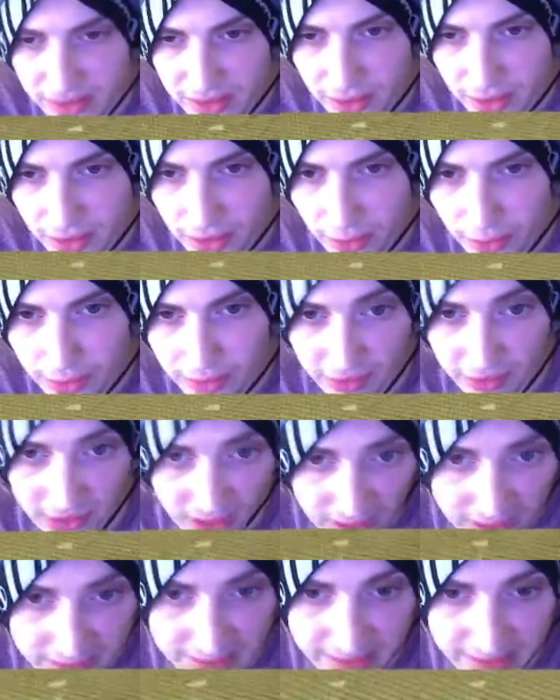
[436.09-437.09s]
You're going for
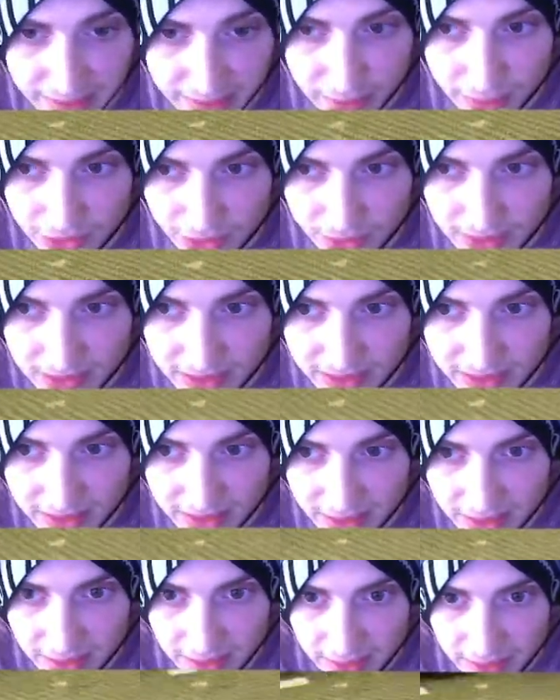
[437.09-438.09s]
content, which means
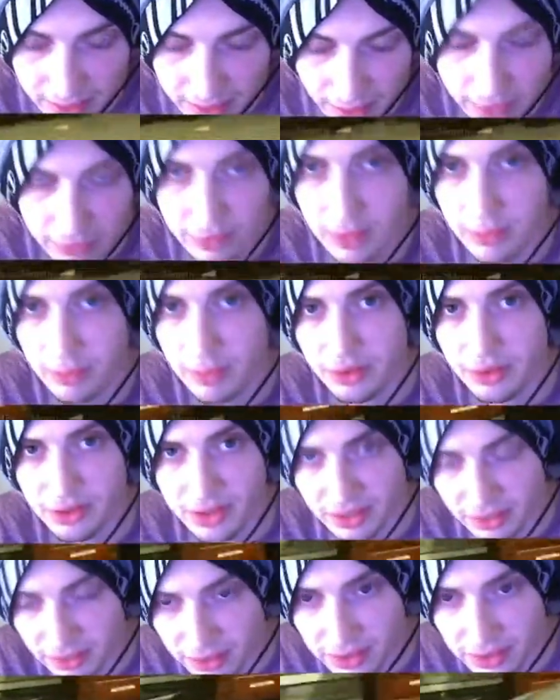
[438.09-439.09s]
you're going for the most
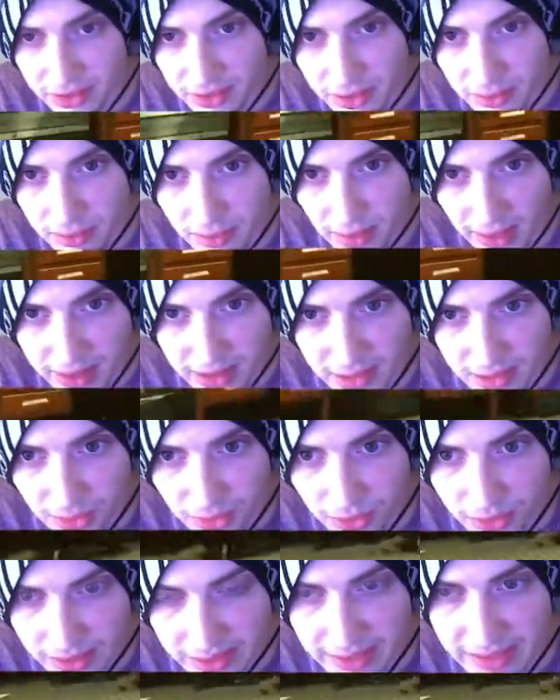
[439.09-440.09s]
kills
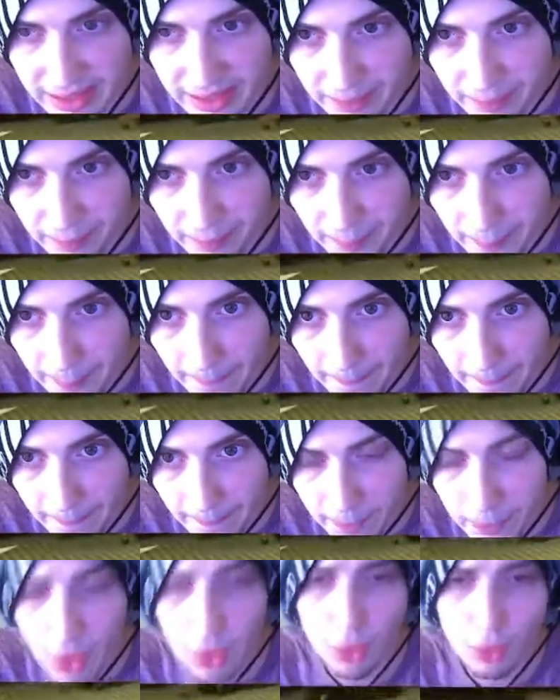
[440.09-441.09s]
possible in a game,
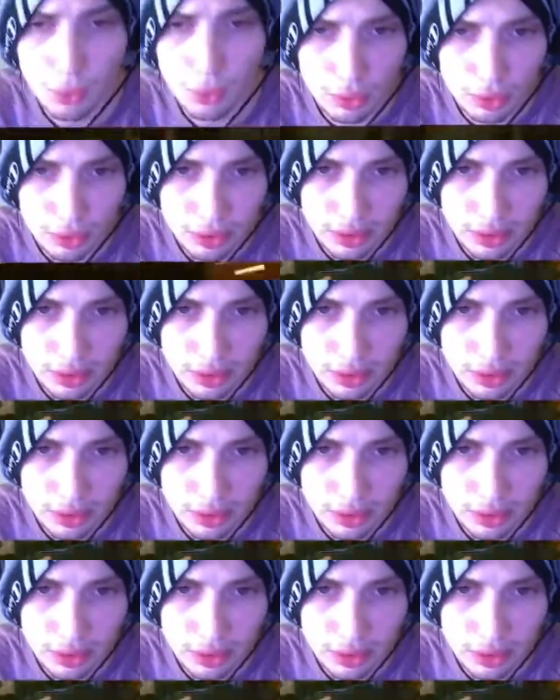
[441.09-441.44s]
or